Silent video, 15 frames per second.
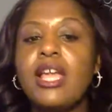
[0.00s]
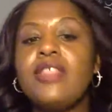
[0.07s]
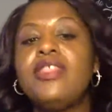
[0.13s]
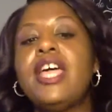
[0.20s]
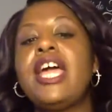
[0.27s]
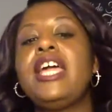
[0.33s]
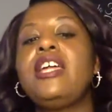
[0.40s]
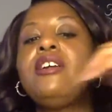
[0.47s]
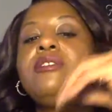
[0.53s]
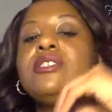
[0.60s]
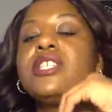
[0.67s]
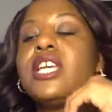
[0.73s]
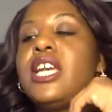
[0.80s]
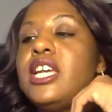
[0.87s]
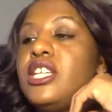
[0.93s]
They
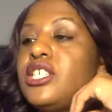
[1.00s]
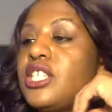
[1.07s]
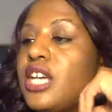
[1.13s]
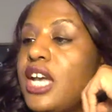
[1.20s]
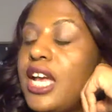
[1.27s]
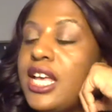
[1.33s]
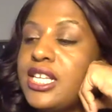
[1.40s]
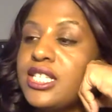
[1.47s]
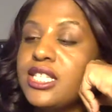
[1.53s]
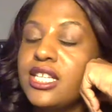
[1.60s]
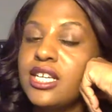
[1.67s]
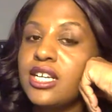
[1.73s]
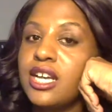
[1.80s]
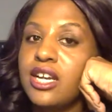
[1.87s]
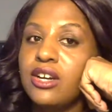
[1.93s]
use Keisha as
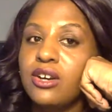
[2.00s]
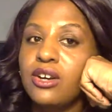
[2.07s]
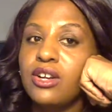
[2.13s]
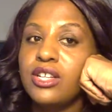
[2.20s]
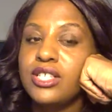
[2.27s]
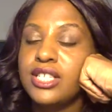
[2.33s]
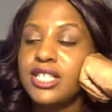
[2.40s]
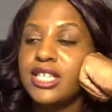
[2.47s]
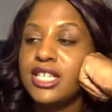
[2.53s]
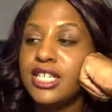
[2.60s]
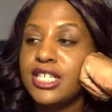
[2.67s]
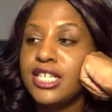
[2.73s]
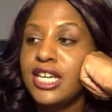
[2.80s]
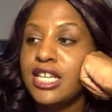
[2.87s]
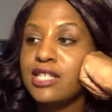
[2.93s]
the girl to send
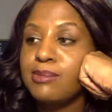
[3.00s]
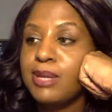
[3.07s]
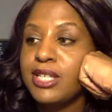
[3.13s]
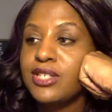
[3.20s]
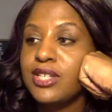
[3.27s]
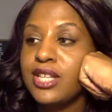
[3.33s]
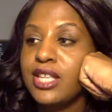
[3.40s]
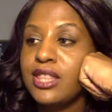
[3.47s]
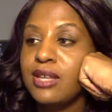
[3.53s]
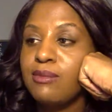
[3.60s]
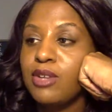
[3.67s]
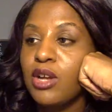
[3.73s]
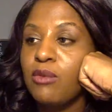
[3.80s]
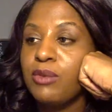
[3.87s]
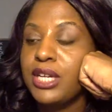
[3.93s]
a text message to let
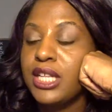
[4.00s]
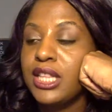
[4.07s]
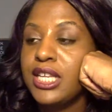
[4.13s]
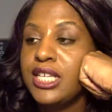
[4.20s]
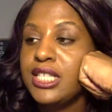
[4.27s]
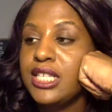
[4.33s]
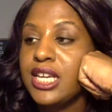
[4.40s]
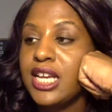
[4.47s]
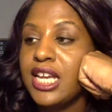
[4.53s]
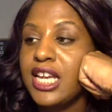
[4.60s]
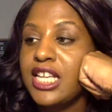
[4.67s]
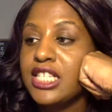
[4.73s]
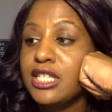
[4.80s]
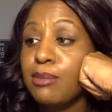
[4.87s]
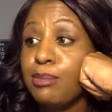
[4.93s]
them know when Alicia
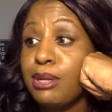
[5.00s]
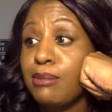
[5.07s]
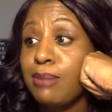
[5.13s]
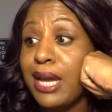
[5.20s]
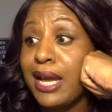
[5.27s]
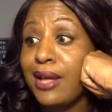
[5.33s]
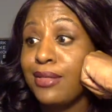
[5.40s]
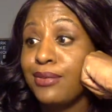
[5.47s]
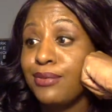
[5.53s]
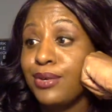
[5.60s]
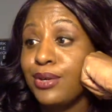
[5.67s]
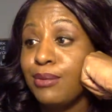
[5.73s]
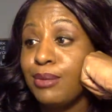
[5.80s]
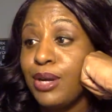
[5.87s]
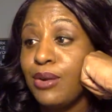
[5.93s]
ends up in the
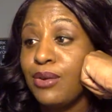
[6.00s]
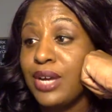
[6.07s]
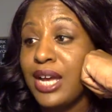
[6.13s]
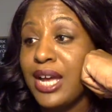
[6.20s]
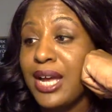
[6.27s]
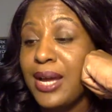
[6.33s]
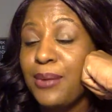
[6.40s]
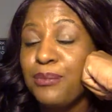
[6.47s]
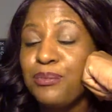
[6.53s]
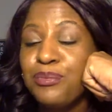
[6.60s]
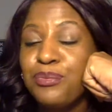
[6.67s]
bathroom. Okay.